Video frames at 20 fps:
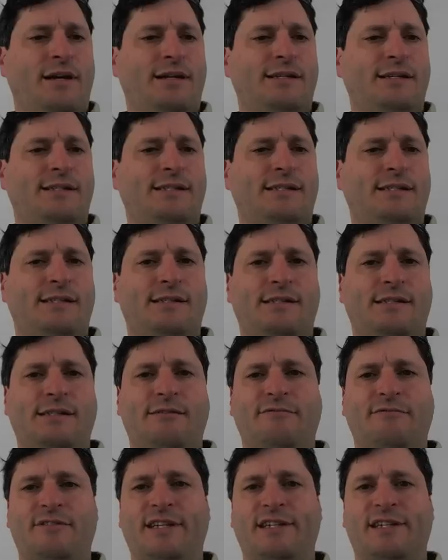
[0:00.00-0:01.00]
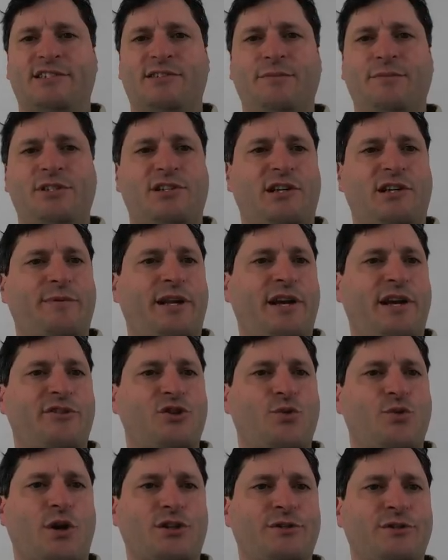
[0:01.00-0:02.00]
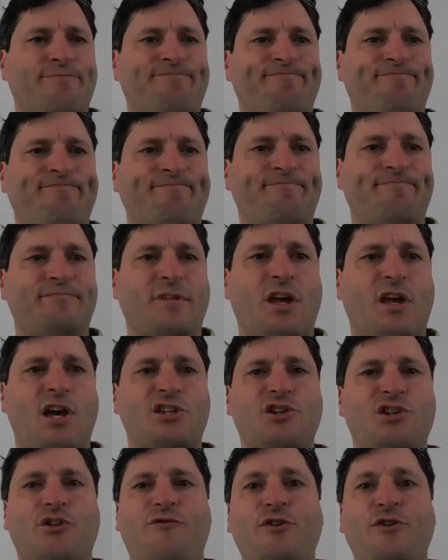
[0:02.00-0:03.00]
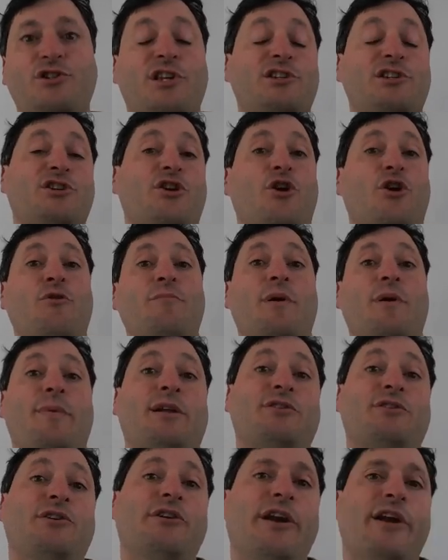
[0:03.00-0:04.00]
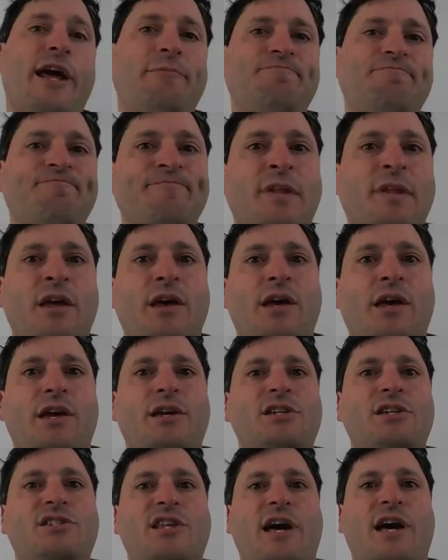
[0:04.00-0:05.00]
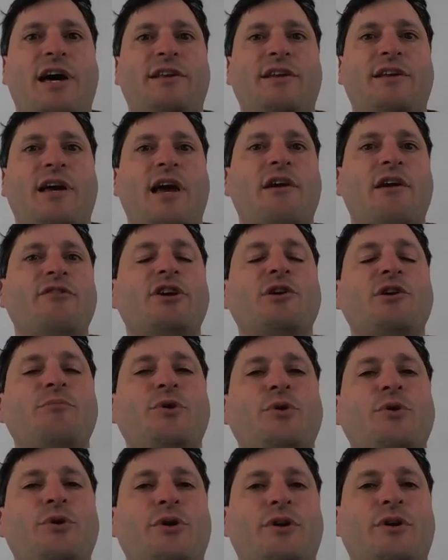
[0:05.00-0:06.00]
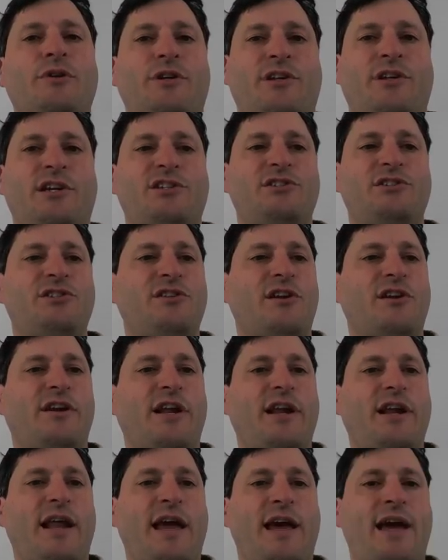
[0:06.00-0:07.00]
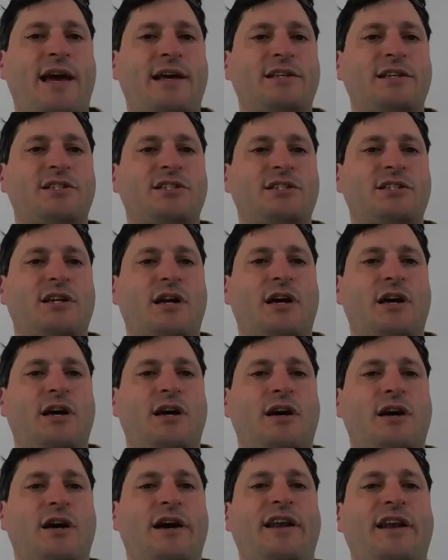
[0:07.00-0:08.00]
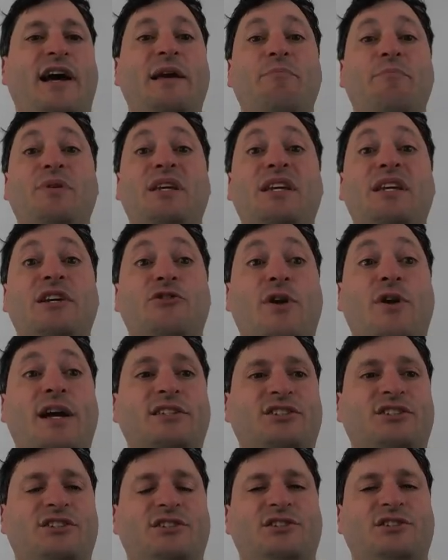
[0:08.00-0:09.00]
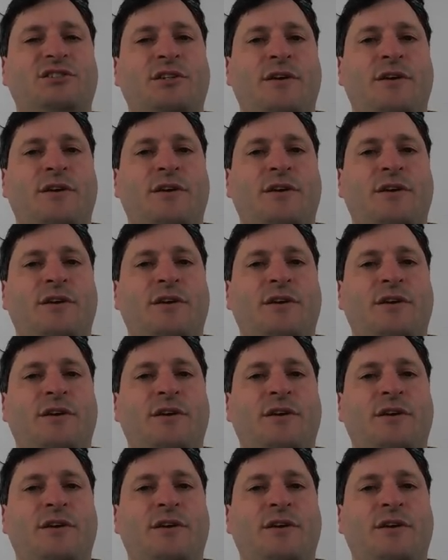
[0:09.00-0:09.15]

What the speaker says: All right, so let me talk about how this works. So the first thing to know about the internet is that every computer connected to the internet has an IP address.